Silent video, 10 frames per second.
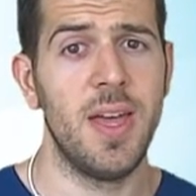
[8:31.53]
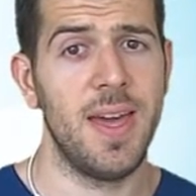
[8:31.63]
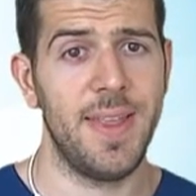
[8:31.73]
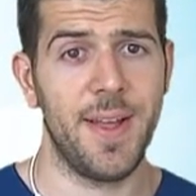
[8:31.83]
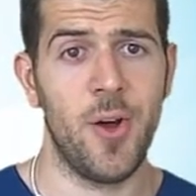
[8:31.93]

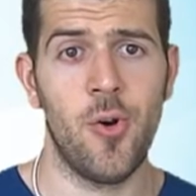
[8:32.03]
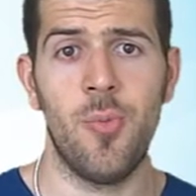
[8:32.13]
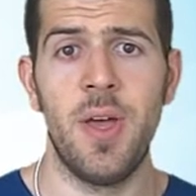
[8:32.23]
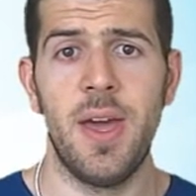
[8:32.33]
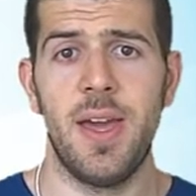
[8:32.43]
at
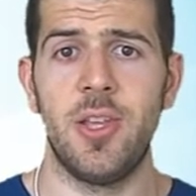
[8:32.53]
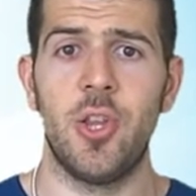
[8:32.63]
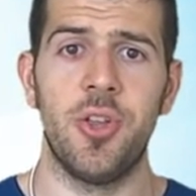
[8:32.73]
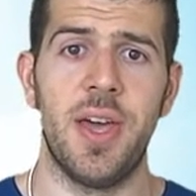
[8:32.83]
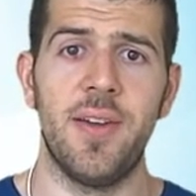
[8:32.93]
home and you
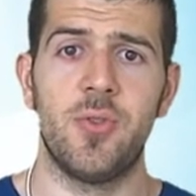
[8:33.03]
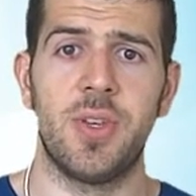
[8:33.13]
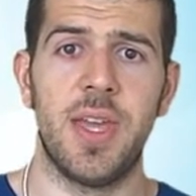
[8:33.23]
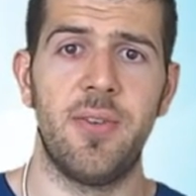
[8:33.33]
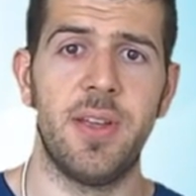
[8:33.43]
don't have to
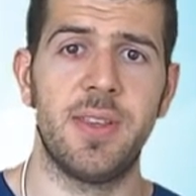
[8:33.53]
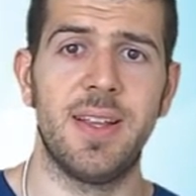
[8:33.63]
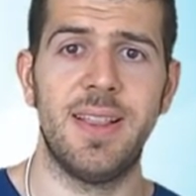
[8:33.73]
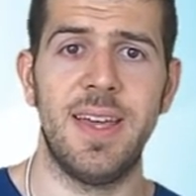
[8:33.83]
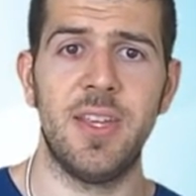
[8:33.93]
carry it
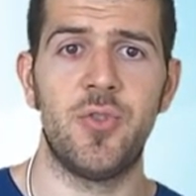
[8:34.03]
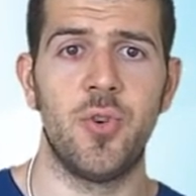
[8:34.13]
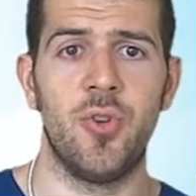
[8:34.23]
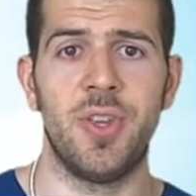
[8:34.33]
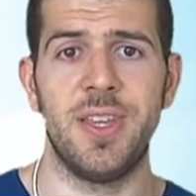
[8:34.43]
later
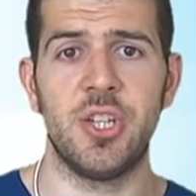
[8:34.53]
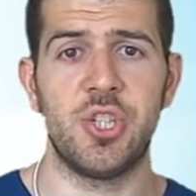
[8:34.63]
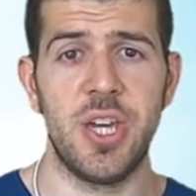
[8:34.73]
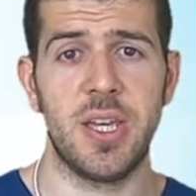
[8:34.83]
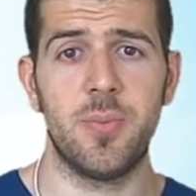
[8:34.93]
on in a
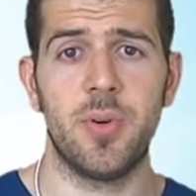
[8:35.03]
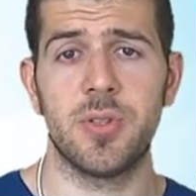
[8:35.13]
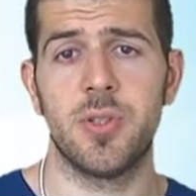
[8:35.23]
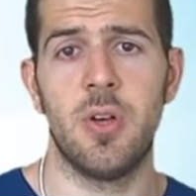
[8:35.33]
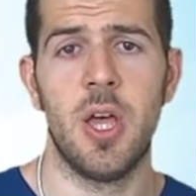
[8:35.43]
shaker
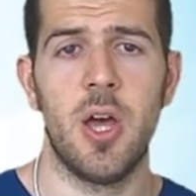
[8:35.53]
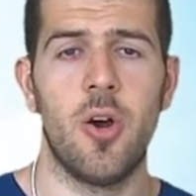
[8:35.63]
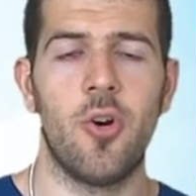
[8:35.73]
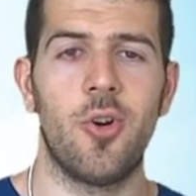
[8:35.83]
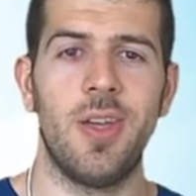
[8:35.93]
bottle
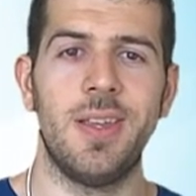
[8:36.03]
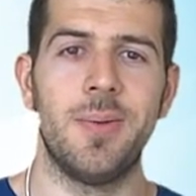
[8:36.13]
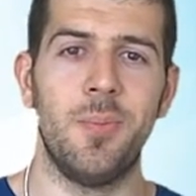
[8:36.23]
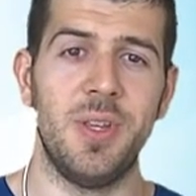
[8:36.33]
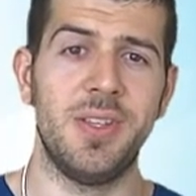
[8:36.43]
or in a
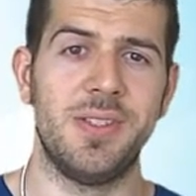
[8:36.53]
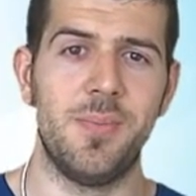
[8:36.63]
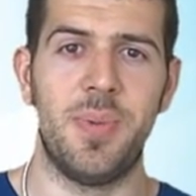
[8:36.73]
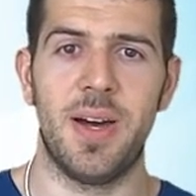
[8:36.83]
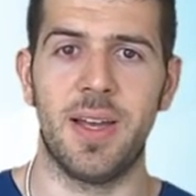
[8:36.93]
mini
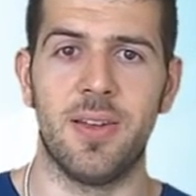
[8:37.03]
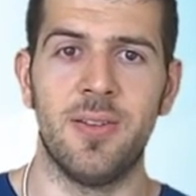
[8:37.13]
zip bag.